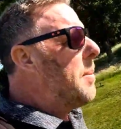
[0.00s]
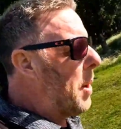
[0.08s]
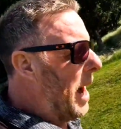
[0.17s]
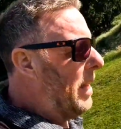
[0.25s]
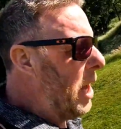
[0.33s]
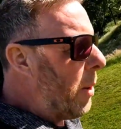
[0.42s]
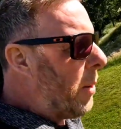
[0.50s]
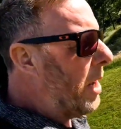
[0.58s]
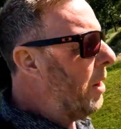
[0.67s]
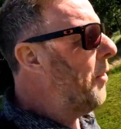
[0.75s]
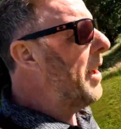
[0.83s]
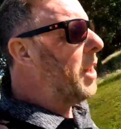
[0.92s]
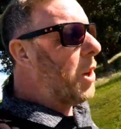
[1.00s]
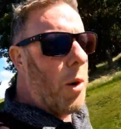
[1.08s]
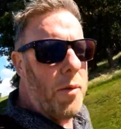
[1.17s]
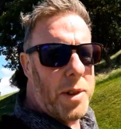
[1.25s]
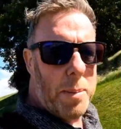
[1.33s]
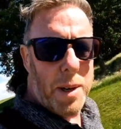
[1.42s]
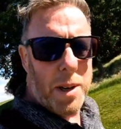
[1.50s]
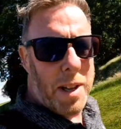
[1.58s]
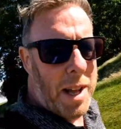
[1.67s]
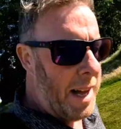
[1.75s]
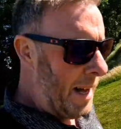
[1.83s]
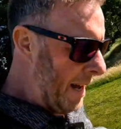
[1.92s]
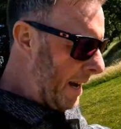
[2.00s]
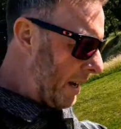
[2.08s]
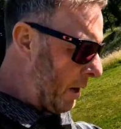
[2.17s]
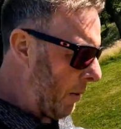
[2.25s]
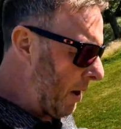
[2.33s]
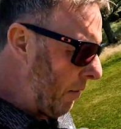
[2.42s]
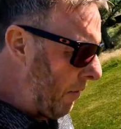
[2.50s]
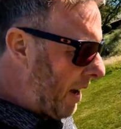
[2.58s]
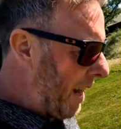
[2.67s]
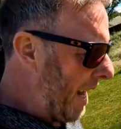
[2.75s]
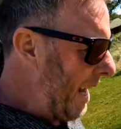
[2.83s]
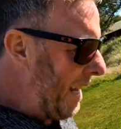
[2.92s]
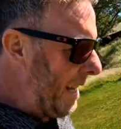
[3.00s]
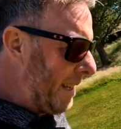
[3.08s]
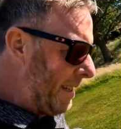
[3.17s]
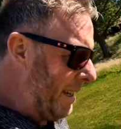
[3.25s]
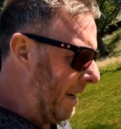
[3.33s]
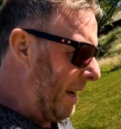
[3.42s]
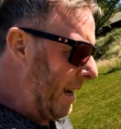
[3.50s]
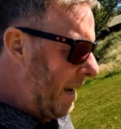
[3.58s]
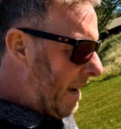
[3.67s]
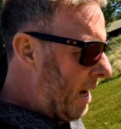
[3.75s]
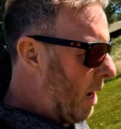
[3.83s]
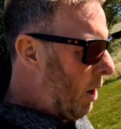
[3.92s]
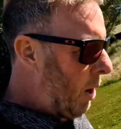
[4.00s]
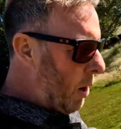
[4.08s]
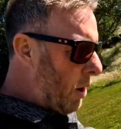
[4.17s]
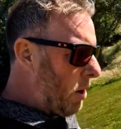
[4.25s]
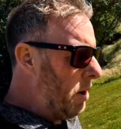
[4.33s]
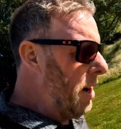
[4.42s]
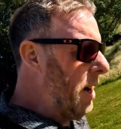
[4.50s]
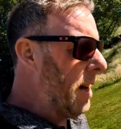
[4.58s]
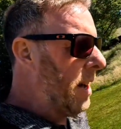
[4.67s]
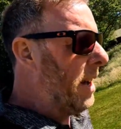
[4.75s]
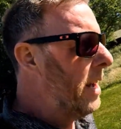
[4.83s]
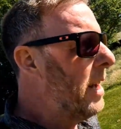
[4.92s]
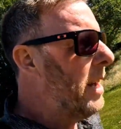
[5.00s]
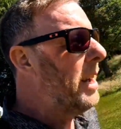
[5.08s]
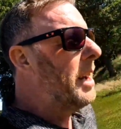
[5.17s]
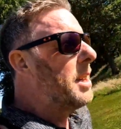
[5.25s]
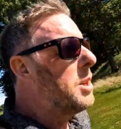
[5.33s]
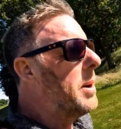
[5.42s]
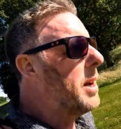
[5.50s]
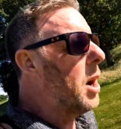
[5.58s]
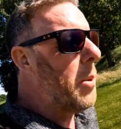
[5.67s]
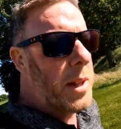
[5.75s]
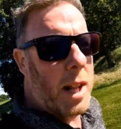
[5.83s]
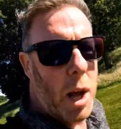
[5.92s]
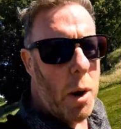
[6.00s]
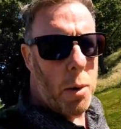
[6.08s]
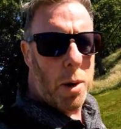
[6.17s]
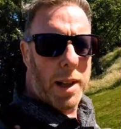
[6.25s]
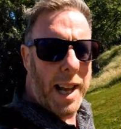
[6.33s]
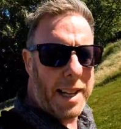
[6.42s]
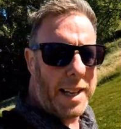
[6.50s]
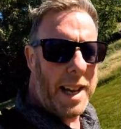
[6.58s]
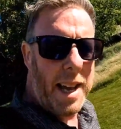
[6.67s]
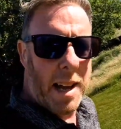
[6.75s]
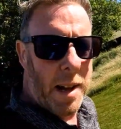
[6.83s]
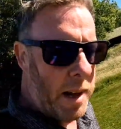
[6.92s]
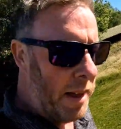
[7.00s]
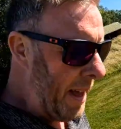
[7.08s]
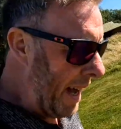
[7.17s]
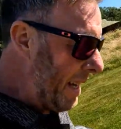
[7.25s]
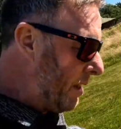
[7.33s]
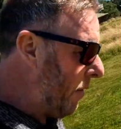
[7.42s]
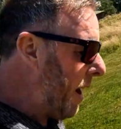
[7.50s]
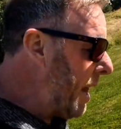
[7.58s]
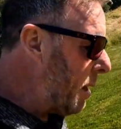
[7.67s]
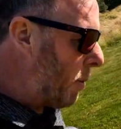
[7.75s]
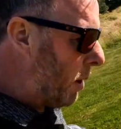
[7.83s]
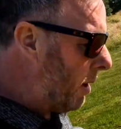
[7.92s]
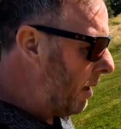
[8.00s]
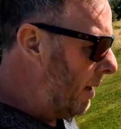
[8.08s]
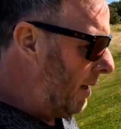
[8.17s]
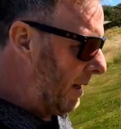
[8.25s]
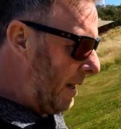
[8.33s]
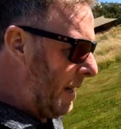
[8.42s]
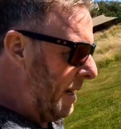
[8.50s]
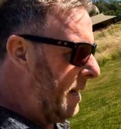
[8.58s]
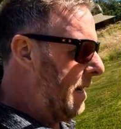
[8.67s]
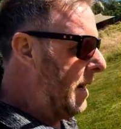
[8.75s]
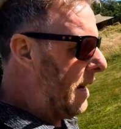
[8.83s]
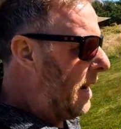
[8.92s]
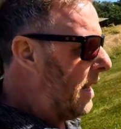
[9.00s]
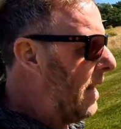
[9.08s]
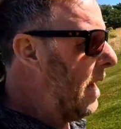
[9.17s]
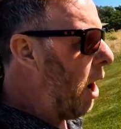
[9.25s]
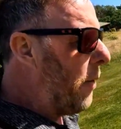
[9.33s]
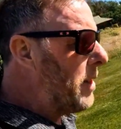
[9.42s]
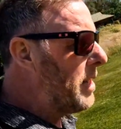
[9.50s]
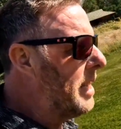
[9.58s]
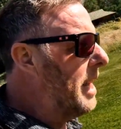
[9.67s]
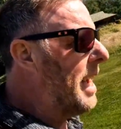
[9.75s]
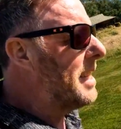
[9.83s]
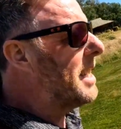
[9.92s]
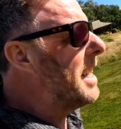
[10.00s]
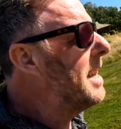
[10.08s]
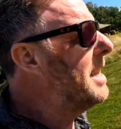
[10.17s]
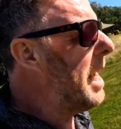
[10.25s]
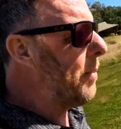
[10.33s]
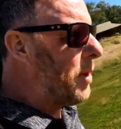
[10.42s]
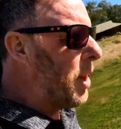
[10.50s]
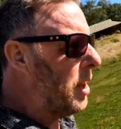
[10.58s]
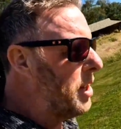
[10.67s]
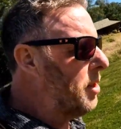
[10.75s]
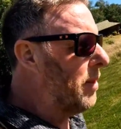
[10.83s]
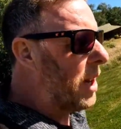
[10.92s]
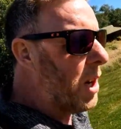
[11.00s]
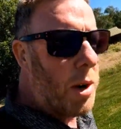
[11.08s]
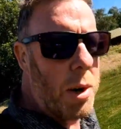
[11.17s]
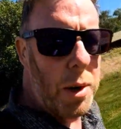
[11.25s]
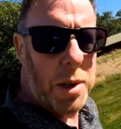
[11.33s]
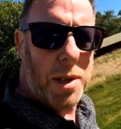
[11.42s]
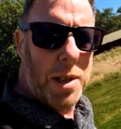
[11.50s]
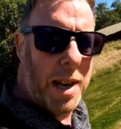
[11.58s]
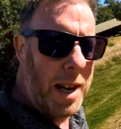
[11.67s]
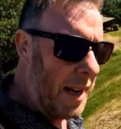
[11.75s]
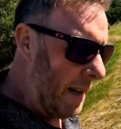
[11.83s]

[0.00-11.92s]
but I know I'm going to feel comfortable, I know I'm going to feel at ease. Or do I go with a local caddy that is available, that obviously has an in-depth knowledge of the course,